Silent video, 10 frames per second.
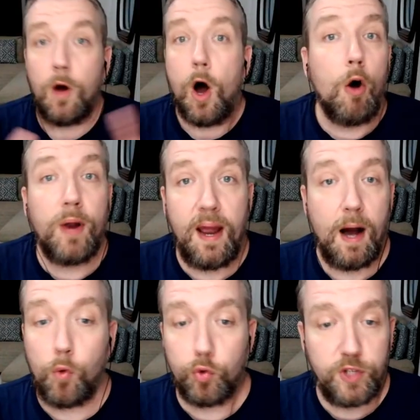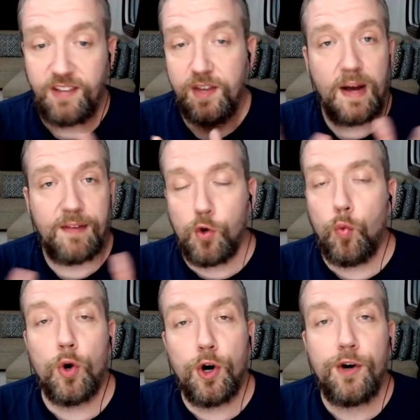Okay, I will take them at their
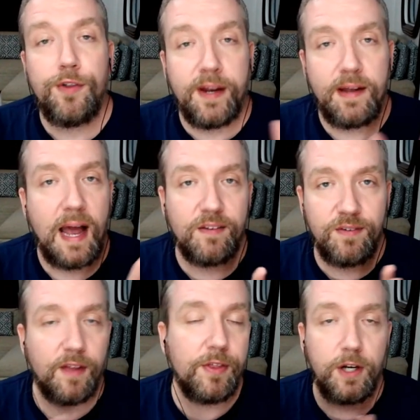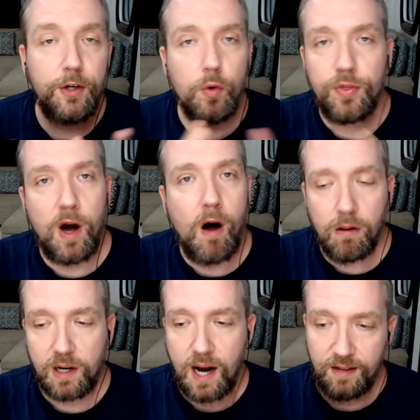word that it has nothing to do with the
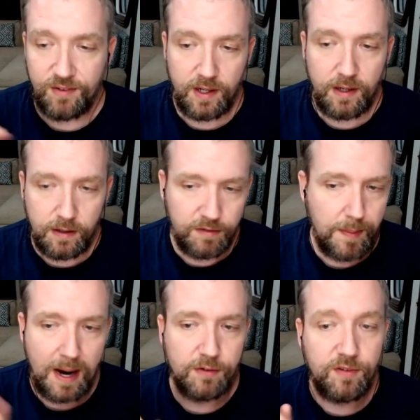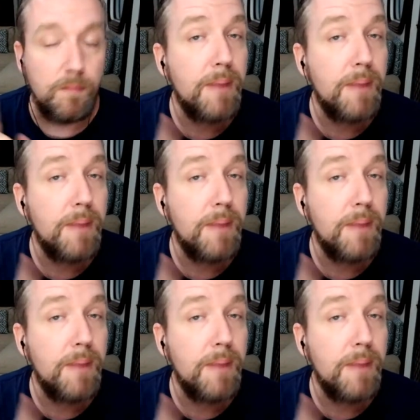Holocaust, and it is about some